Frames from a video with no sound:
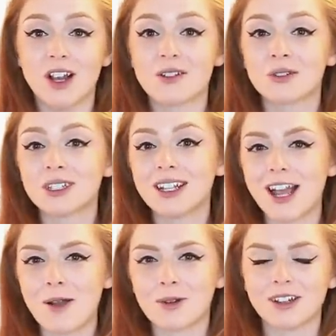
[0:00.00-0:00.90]
So today
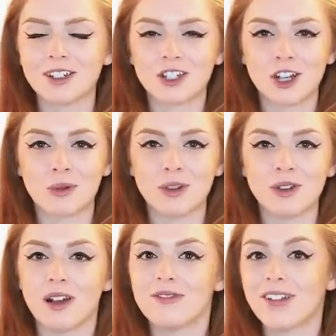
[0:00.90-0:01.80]
I wanted to share with
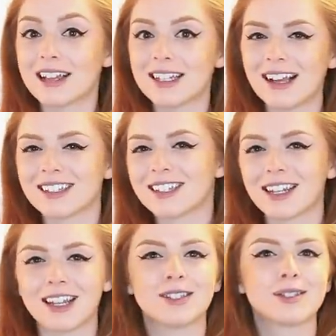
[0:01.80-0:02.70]
you a
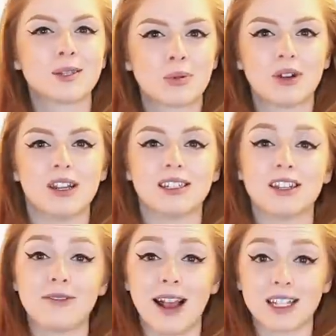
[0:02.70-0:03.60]
fantastic and super
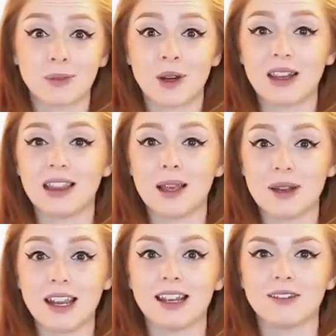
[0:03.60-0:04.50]
easy raspberry
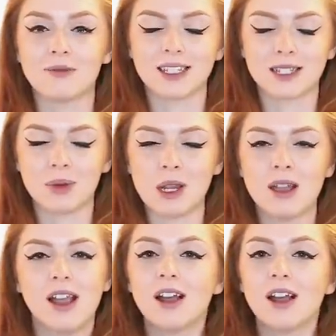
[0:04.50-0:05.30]
lemonade recipe.